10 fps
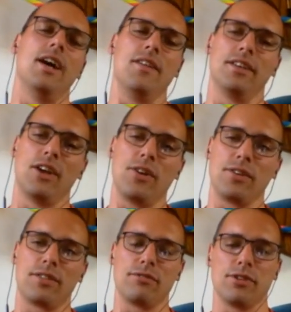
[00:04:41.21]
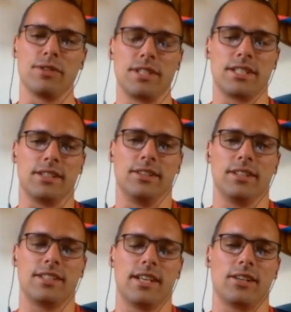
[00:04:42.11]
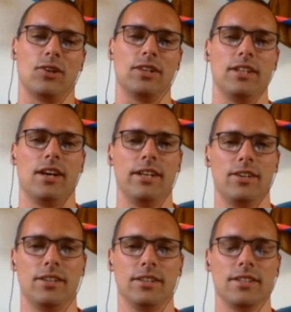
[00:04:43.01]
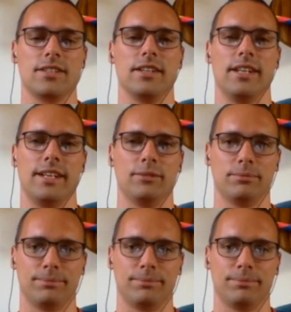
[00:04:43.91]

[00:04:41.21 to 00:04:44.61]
And then going through until 10 o'clock at night on Sunday,